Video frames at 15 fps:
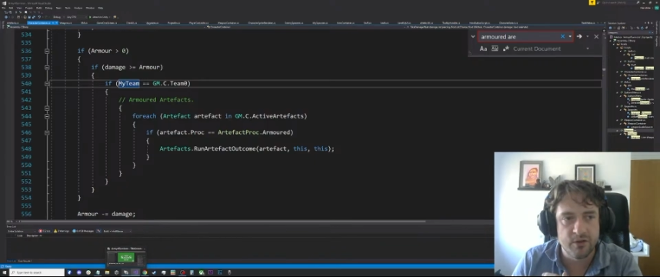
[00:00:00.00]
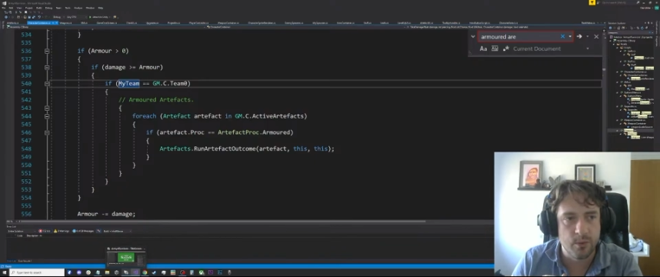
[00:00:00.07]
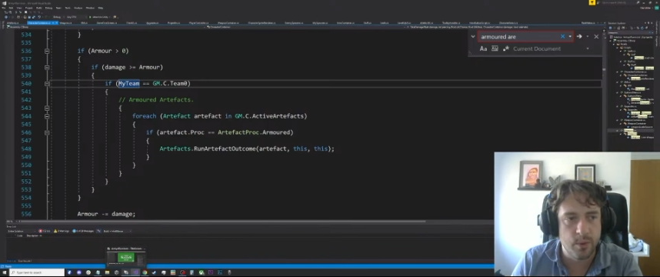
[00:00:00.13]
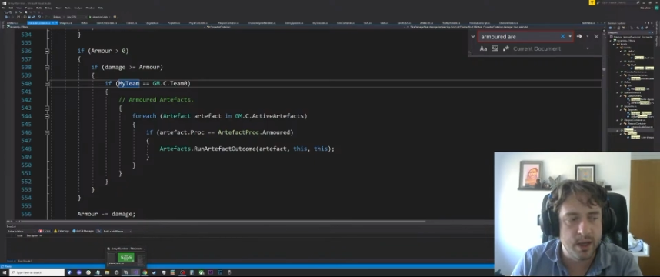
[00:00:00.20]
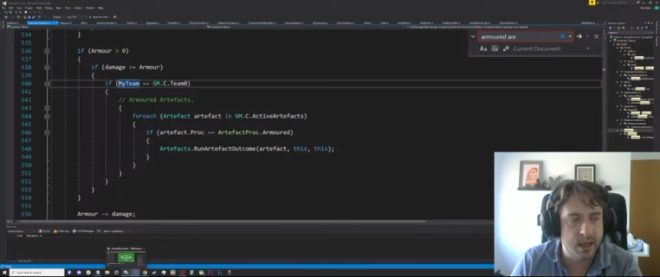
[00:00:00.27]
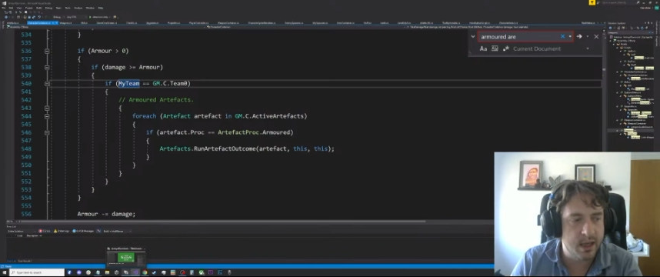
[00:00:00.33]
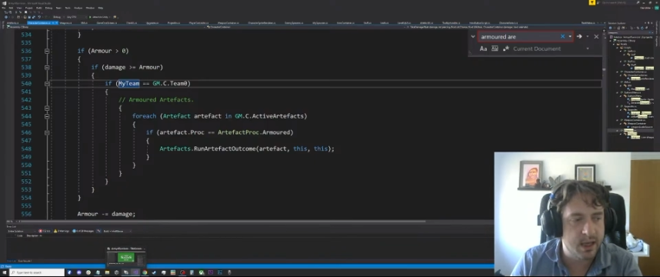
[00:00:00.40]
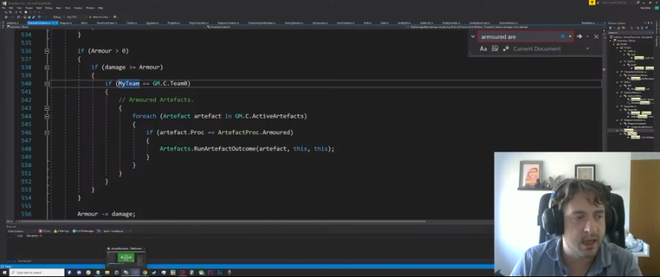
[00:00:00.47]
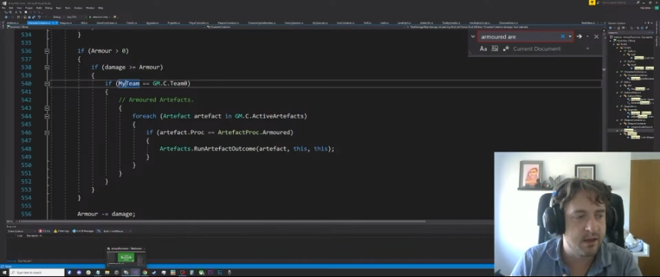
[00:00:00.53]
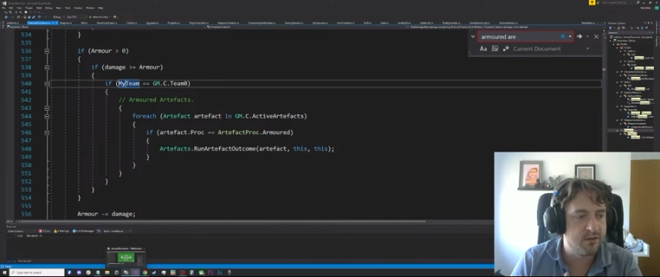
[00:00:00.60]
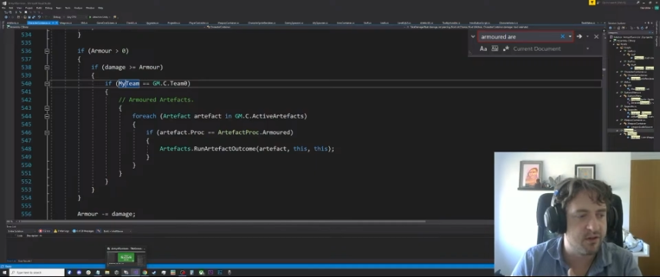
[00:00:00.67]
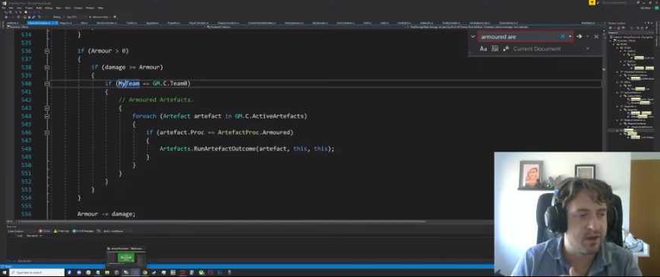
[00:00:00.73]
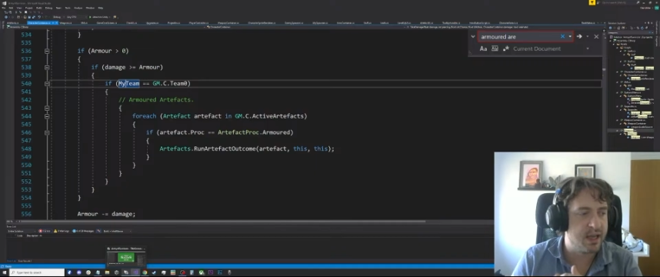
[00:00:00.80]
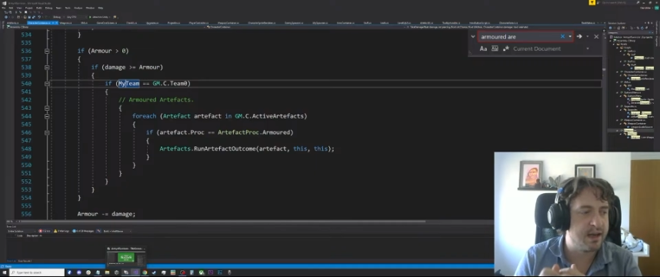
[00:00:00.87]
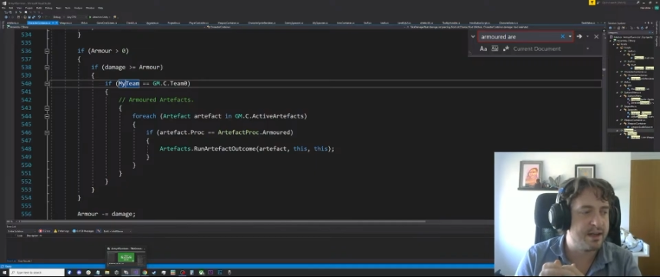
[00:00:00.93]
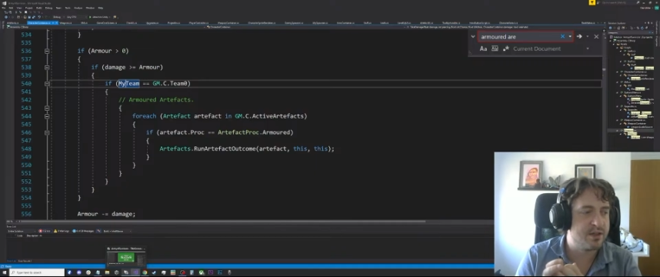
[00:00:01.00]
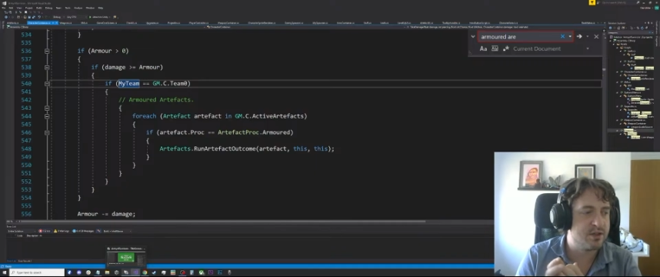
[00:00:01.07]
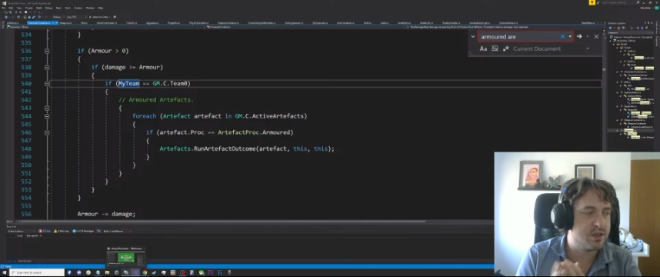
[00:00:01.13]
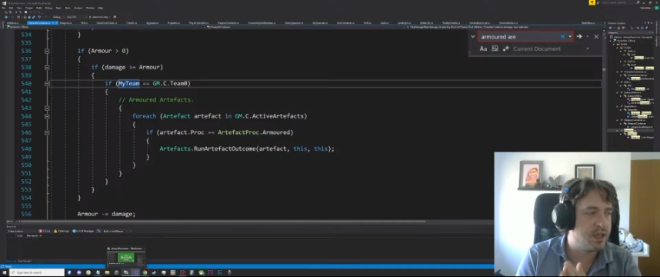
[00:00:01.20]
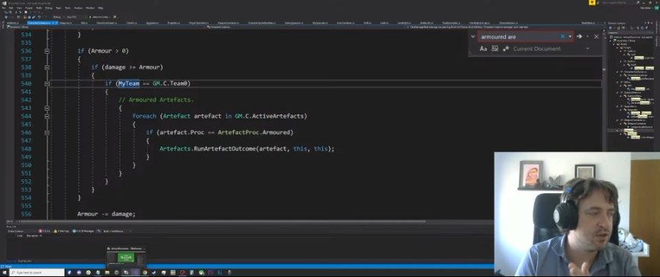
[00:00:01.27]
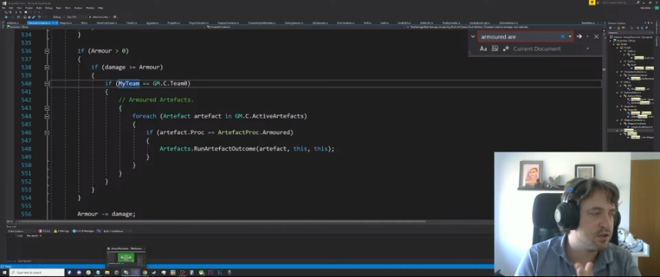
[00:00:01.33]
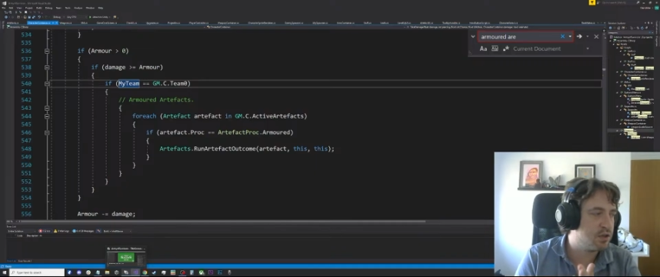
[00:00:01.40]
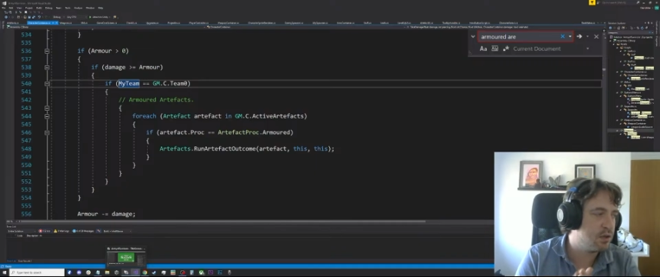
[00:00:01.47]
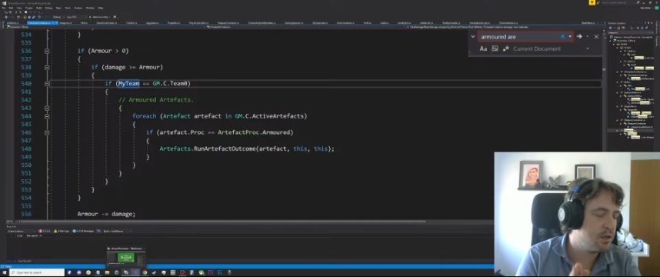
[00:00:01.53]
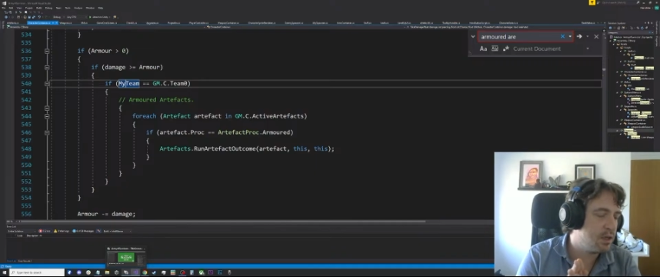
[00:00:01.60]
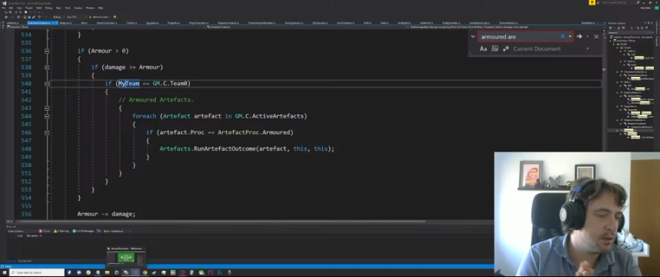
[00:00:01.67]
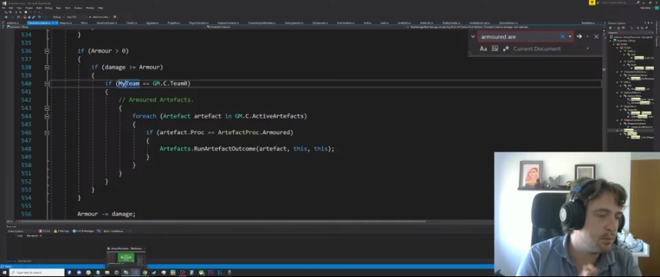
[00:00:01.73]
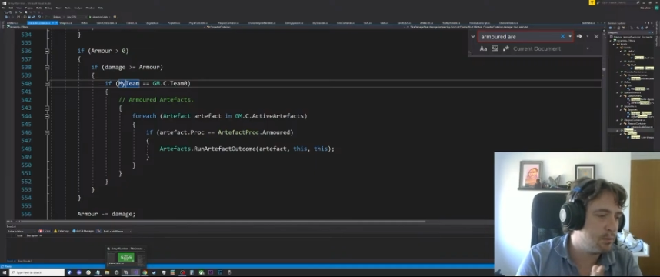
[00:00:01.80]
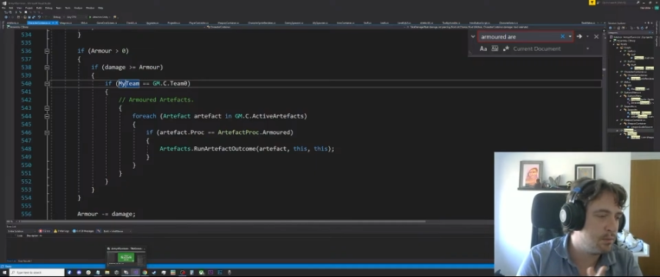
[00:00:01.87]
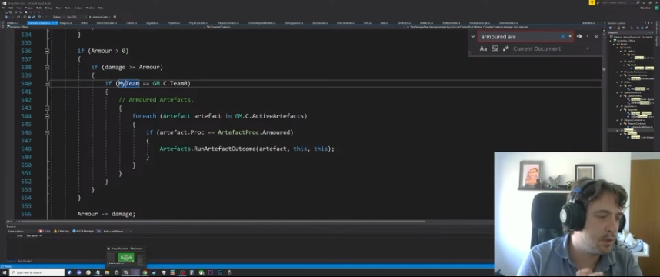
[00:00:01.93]
a week as an English teacher
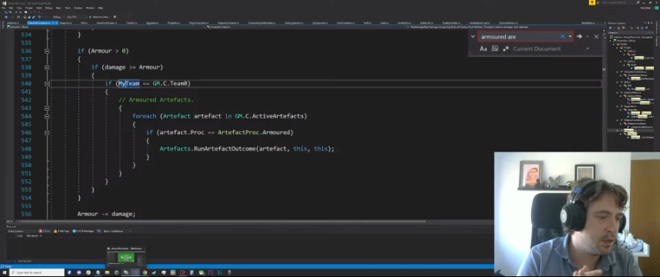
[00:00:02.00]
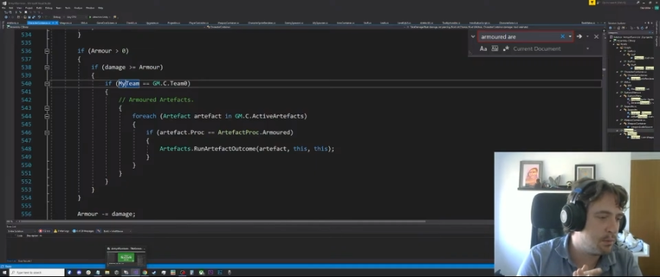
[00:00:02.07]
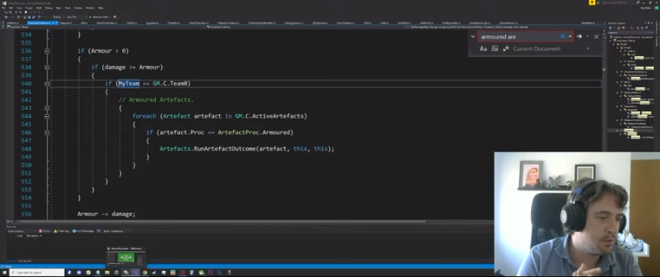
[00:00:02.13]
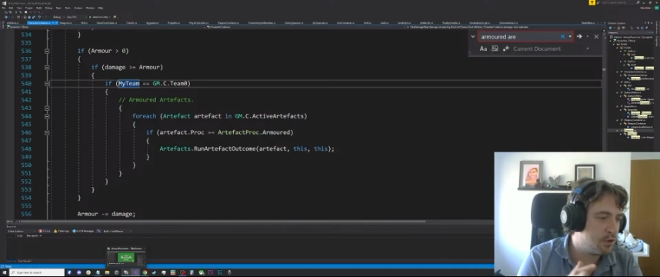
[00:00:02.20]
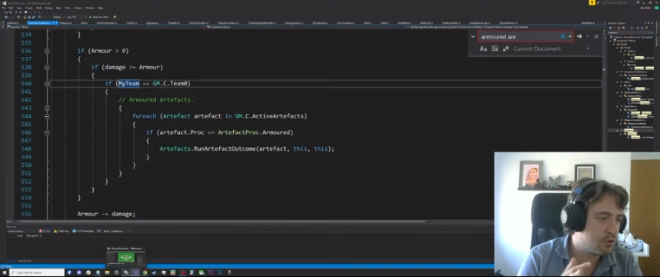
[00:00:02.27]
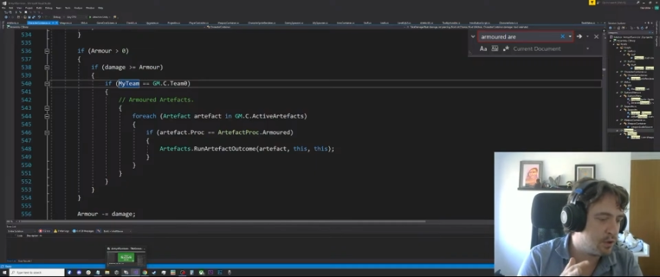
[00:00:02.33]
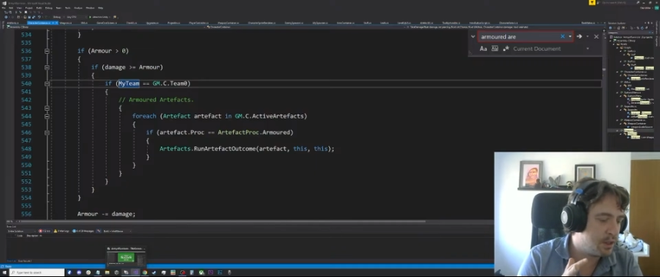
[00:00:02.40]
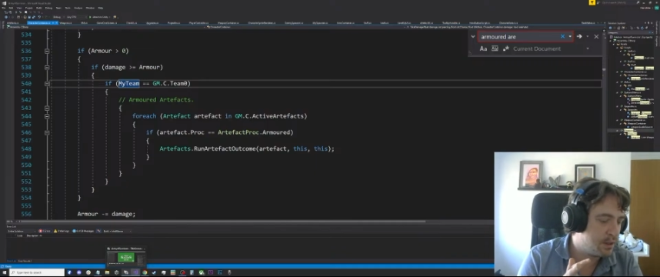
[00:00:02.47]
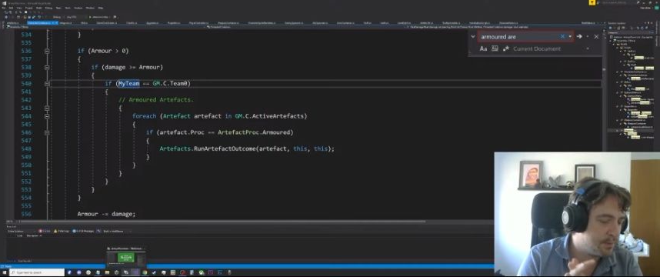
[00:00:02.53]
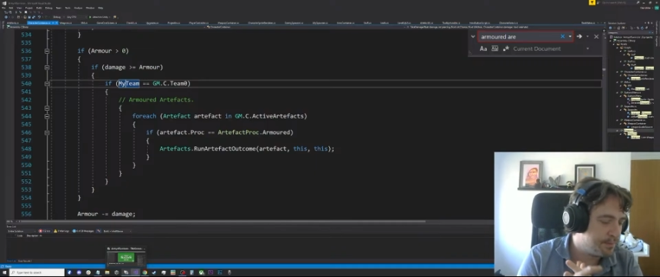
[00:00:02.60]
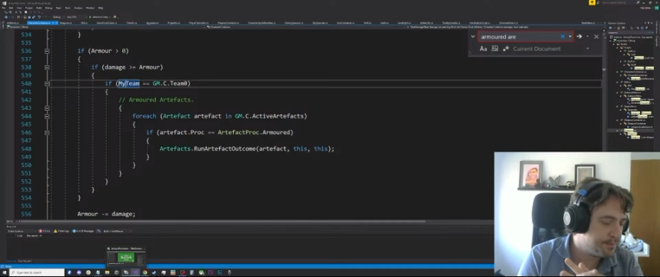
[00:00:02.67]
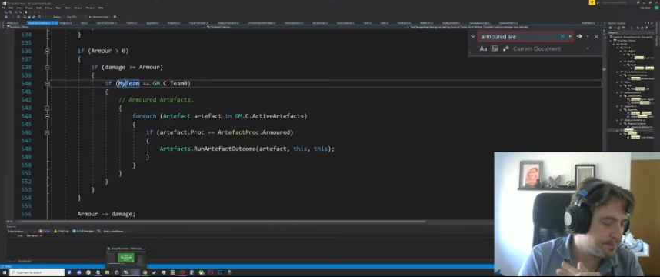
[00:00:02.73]
in Madrid.